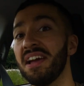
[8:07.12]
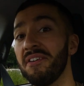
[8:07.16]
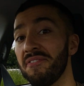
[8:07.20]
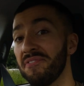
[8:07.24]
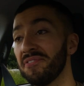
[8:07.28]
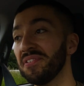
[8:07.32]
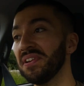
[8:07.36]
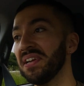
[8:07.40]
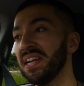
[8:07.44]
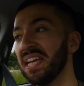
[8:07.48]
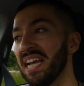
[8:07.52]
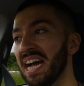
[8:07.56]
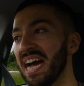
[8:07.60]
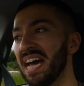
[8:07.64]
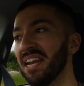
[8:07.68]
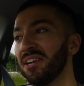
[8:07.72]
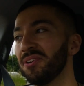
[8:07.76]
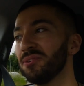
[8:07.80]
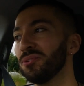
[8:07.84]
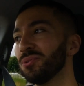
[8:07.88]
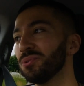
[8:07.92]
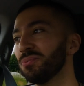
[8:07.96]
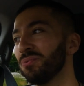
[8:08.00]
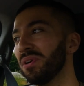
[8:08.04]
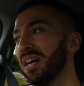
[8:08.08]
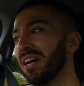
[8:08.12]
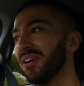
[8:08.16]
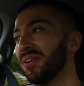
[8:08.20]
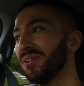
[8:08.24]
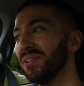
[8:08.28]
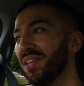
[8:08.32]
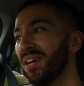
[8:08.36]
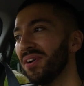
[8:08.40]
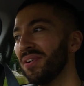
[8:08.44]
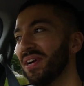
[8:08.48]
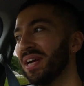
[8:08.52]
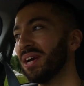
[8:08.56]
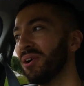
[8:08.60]
Definitely handles well
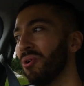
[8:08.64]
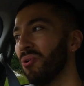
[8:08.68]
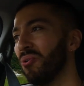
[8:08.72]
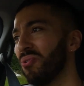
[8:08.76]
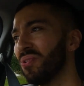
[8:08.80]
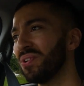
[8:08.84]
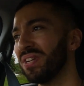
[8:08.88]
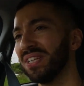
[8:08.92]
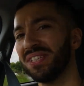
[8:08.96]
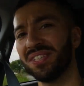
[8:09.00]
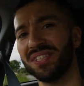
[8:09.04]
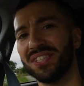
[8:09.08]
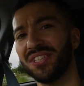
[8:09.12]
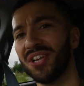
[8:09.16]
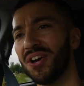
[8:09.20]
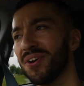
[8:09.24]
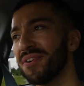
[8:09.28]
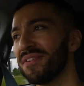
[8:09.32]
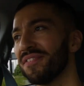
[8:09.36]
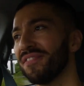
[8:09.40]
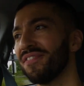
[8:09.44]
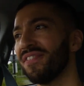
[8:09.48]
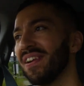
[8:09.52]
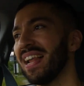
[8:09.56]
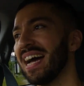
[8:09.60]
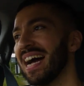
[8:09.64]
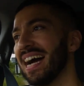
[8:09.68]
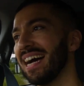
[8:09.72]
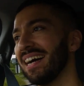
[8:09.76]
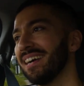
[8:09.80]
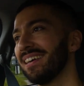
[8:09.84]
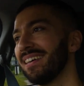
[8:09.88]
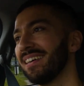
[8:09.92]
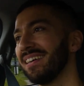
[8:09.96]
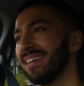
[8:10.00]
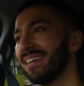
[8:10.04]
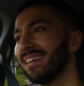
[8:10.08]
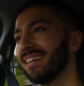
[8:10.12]
though. It corners so flat
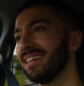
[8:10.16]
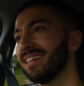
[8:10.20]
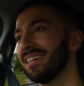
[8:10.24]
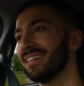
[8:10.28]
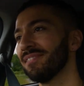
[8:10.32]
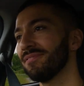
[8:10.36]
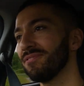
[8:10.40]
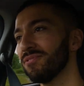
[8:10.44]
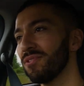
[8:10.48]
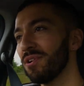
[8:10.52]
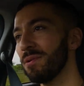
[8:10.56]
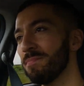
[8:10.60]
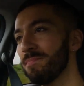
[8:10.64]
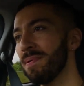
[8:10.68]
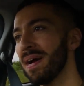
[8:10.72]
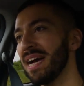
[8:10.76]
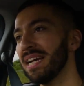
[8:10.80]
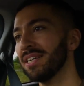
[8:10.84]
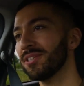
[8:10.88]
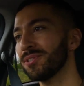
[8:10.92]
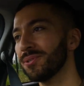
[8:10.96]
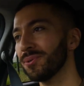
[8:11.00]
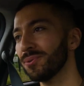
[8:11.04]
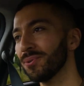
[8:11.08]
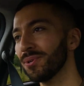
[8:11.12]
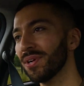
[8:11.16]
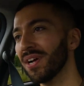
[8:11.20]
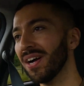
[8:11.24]
for a petrol